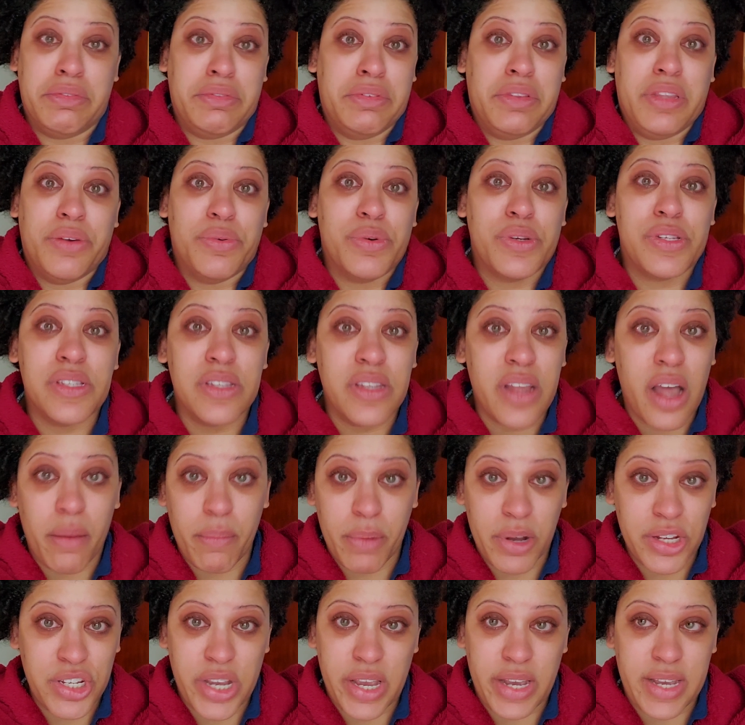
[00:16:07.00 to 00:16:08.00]
there was
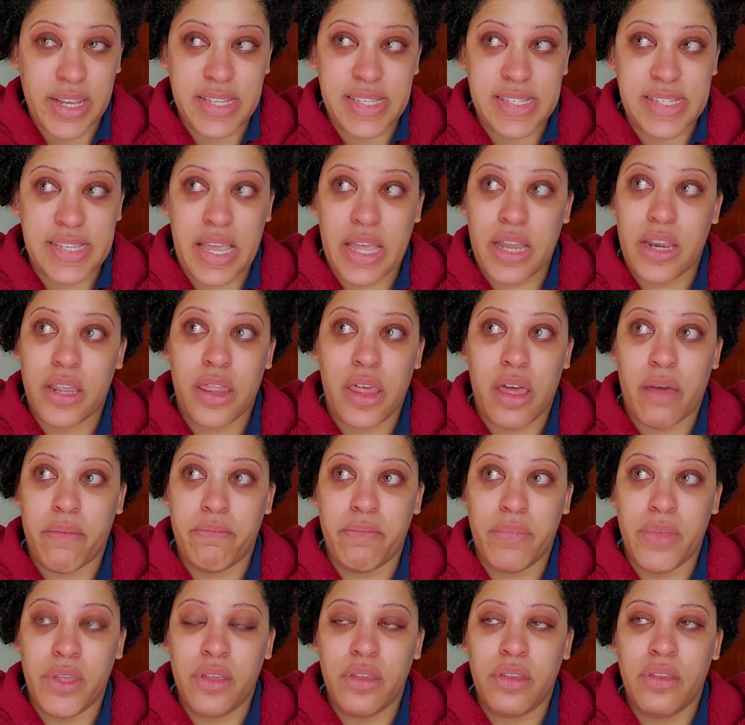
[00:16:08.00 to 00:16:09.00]
not much I could say to them.
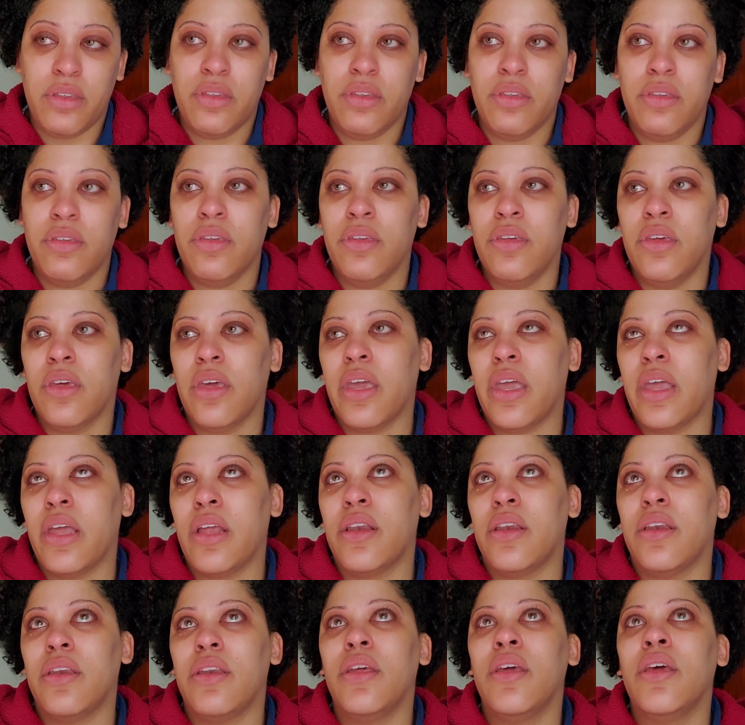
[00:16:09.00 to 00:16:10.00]

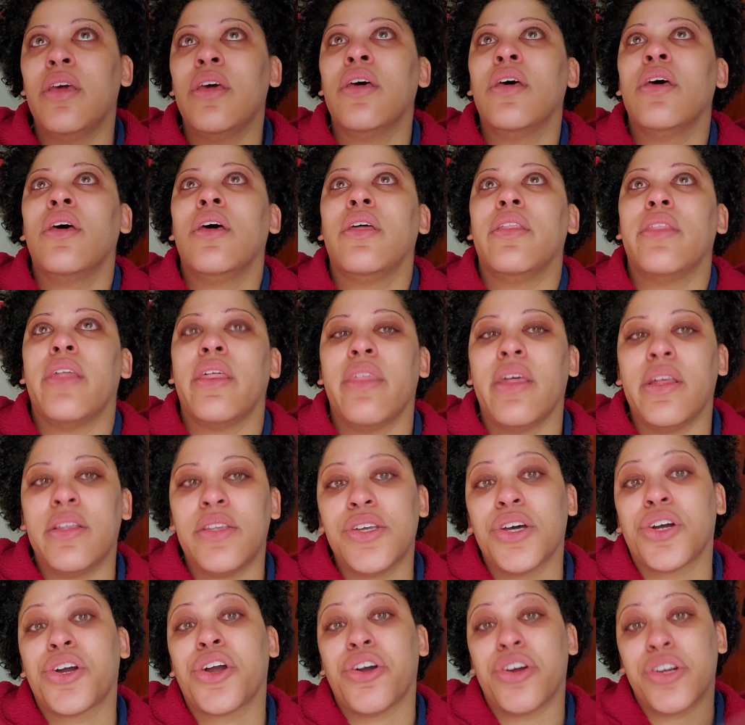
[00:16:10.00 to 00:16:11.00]
And then they
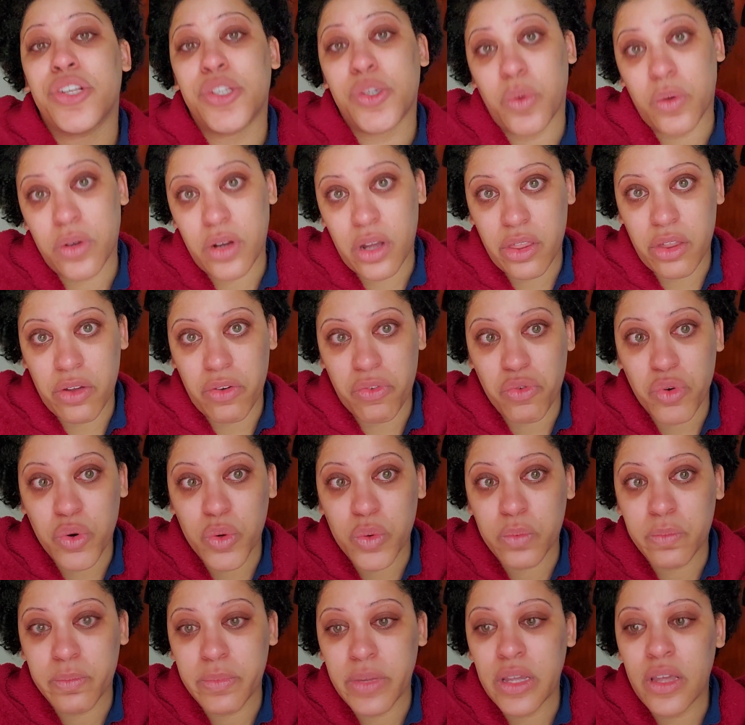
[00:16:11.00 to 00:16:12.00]
took her to another
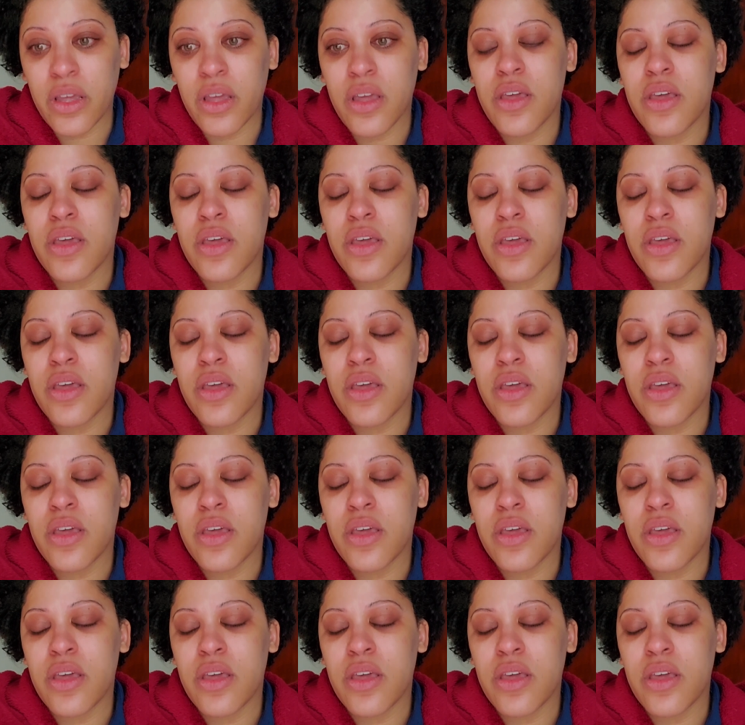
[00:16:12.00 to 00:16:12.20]
room,